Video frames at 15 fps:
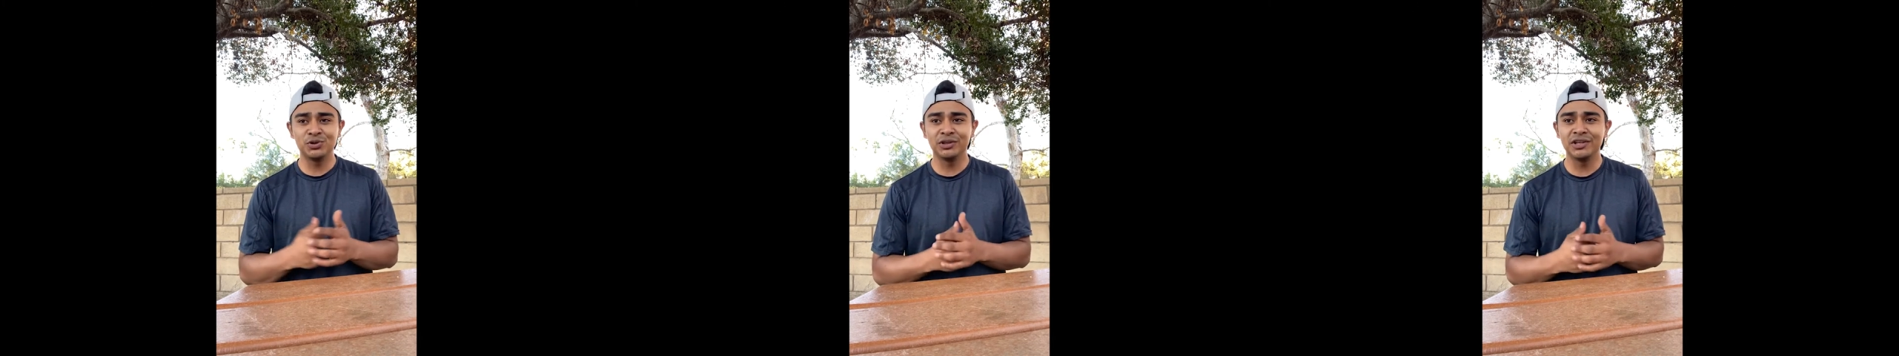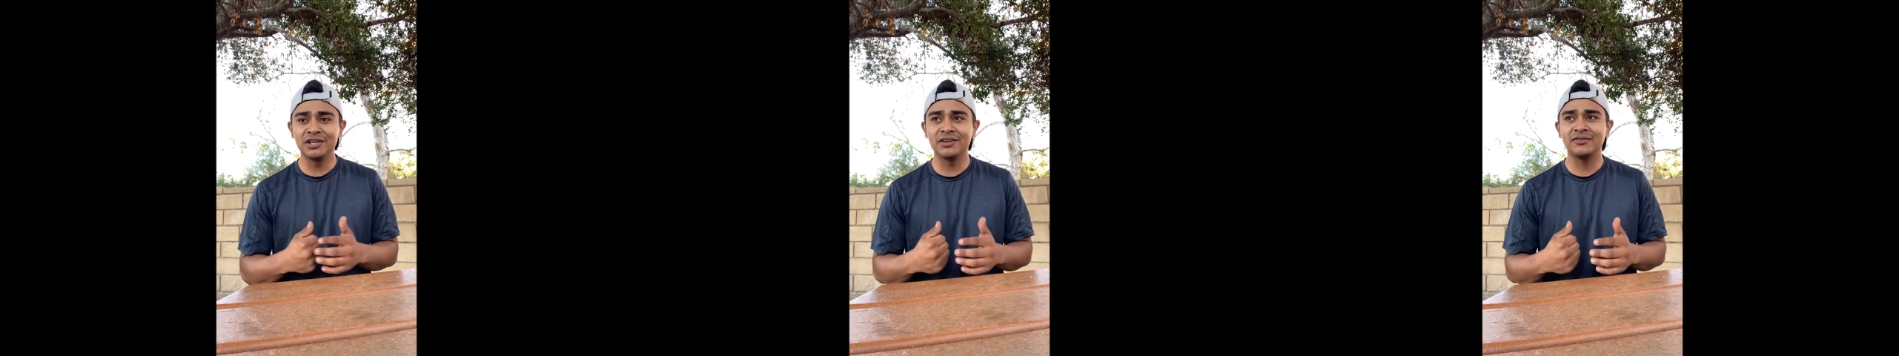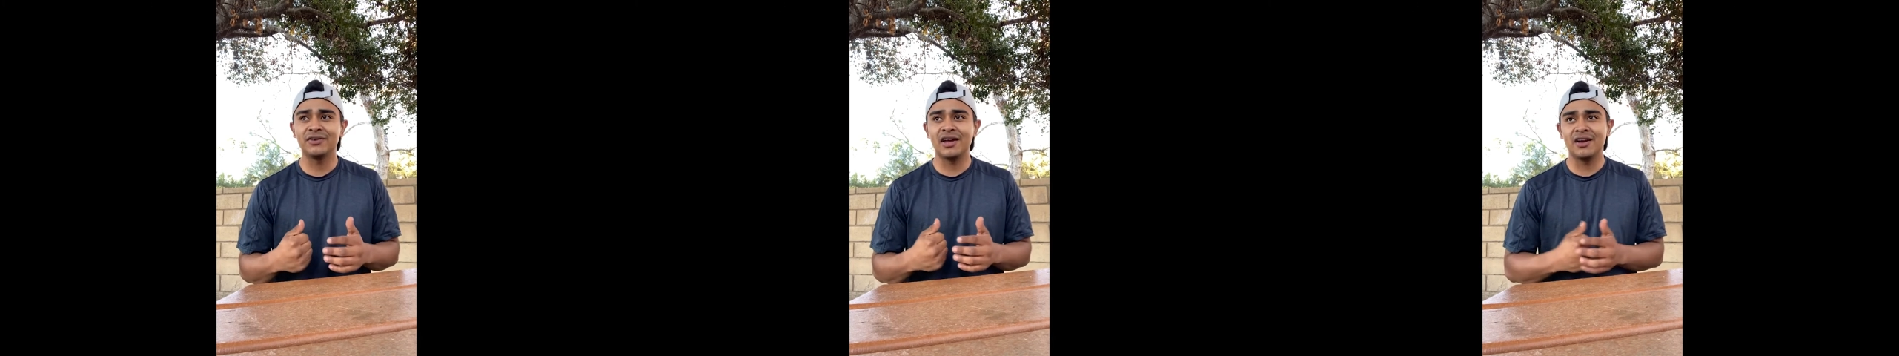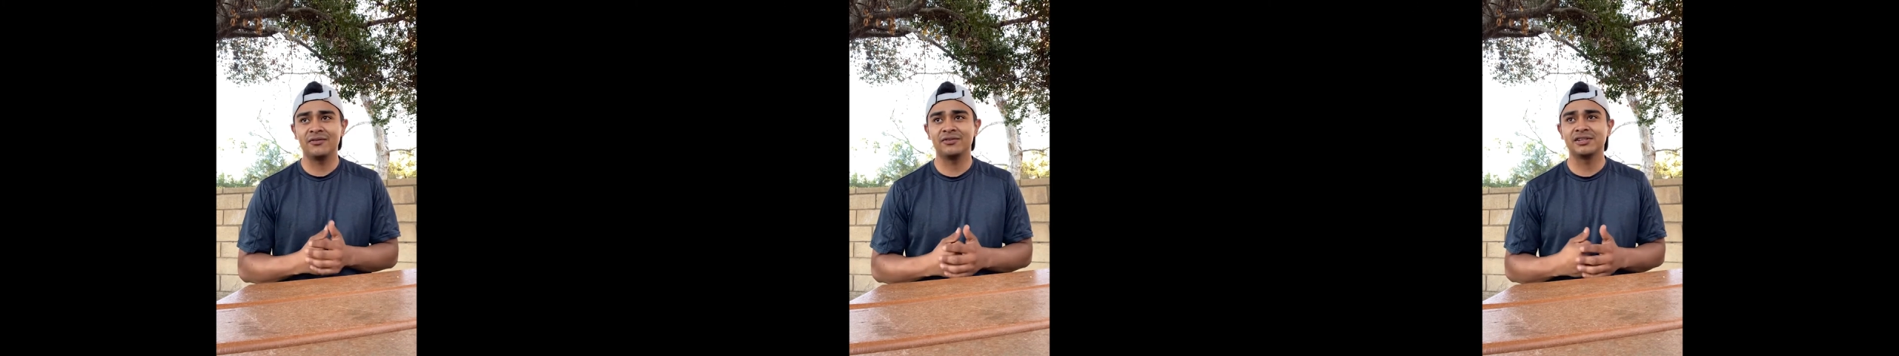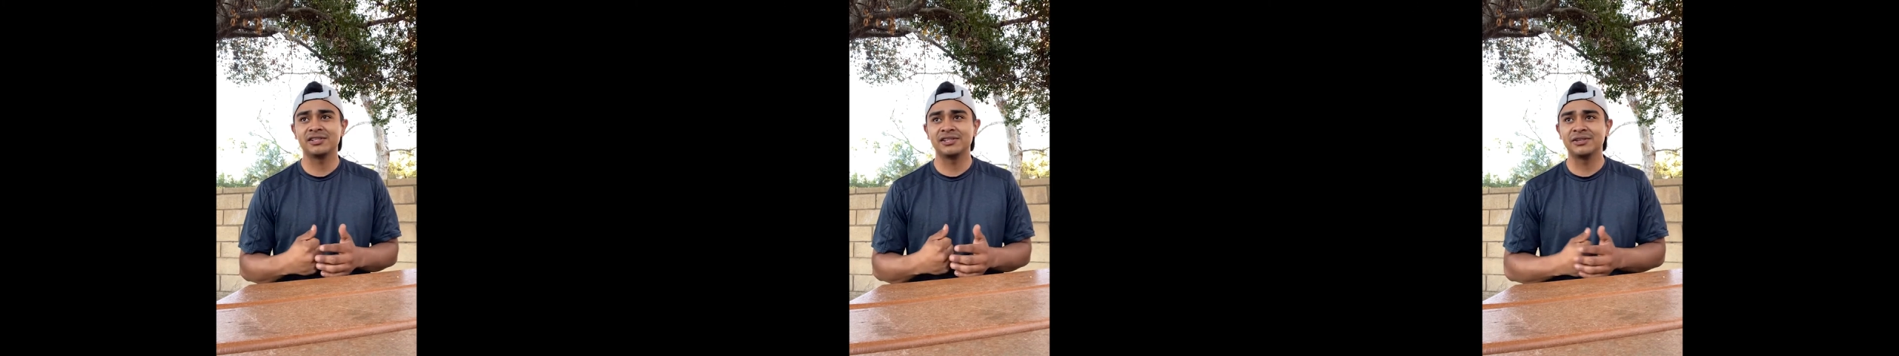live
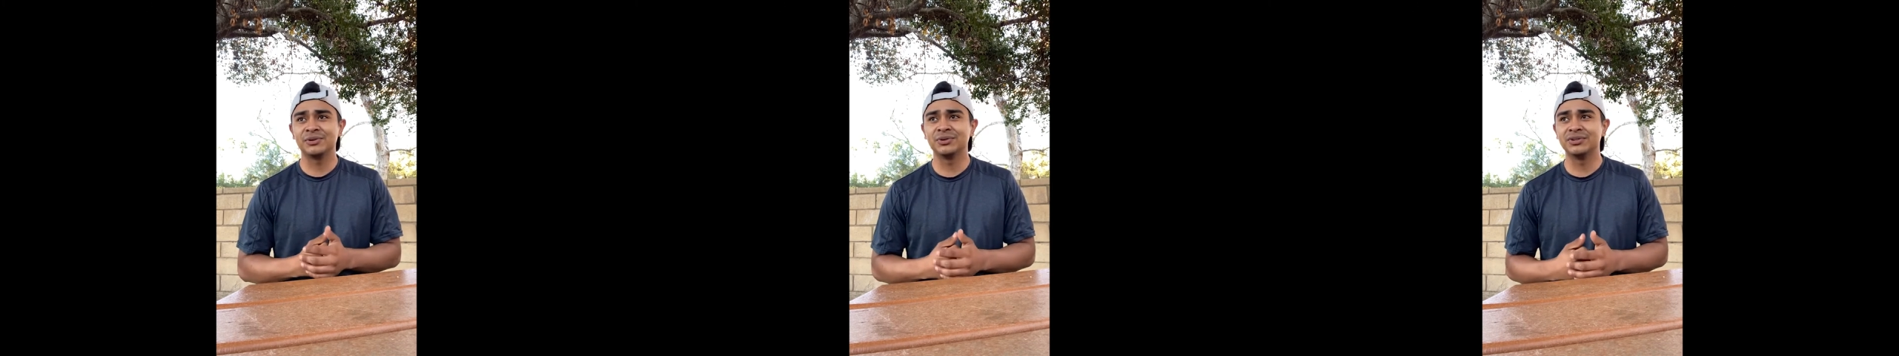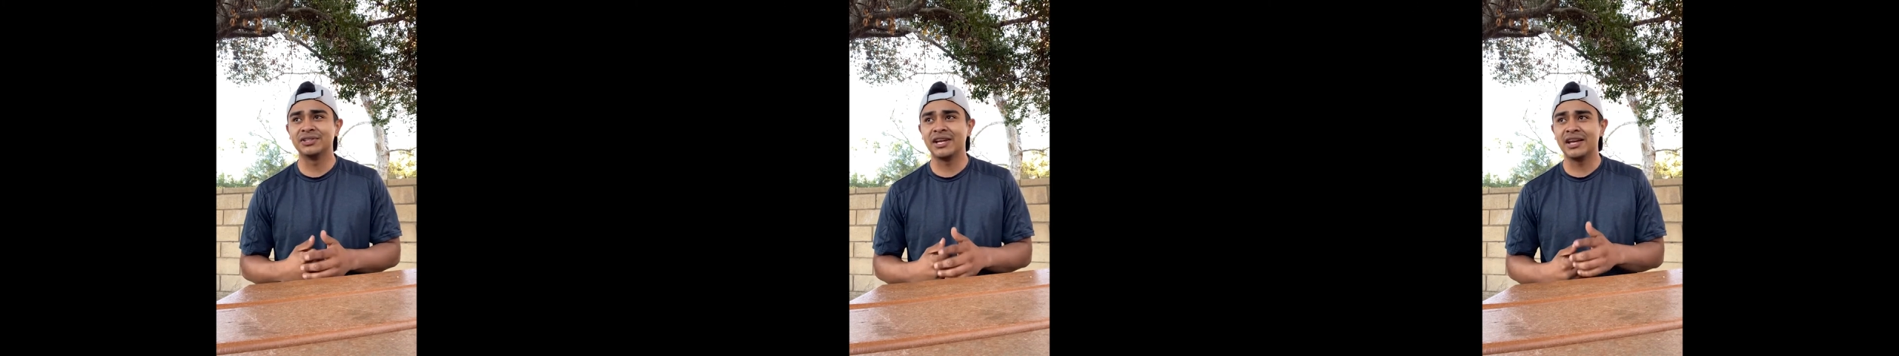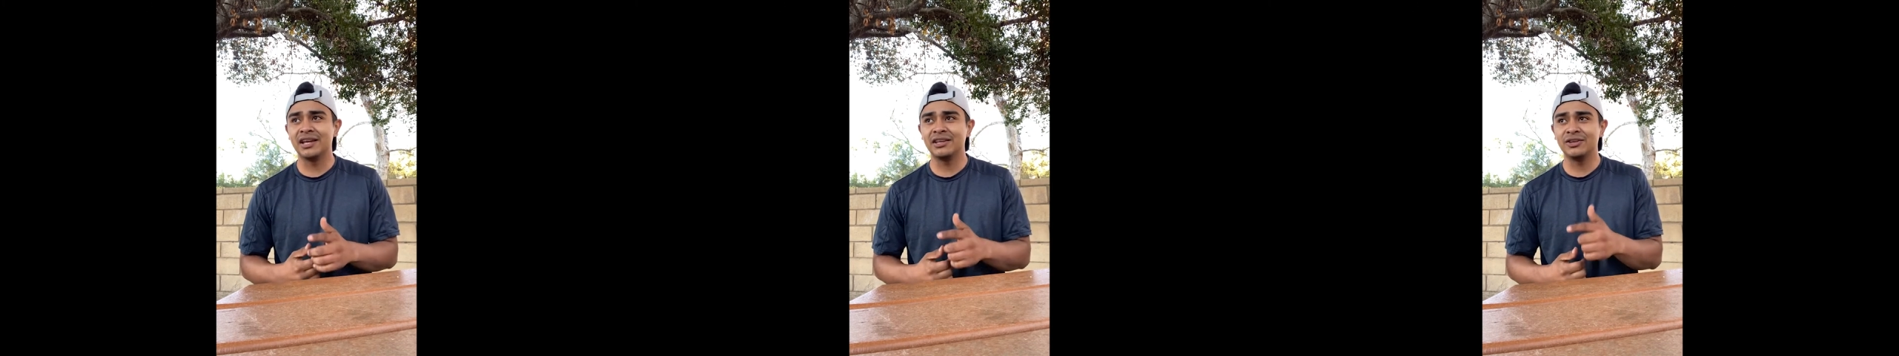every single day.